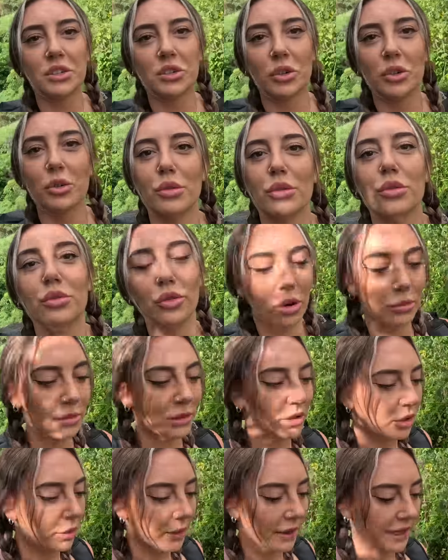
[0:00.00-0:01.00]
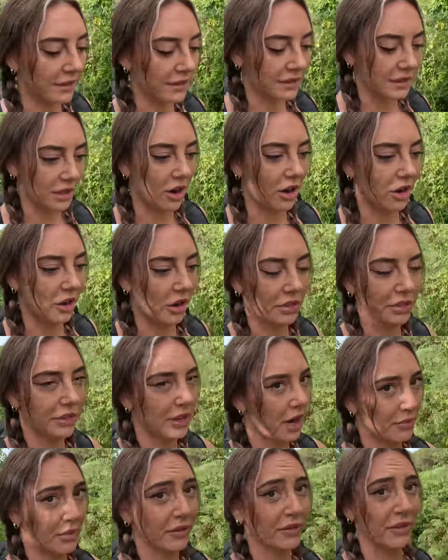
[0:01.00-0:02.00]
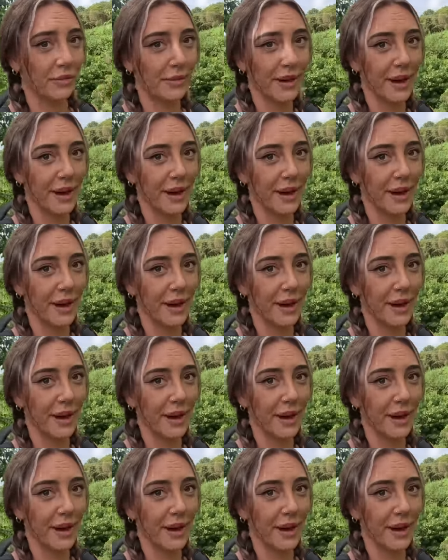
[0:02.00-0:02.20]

So, normal craters are on top of the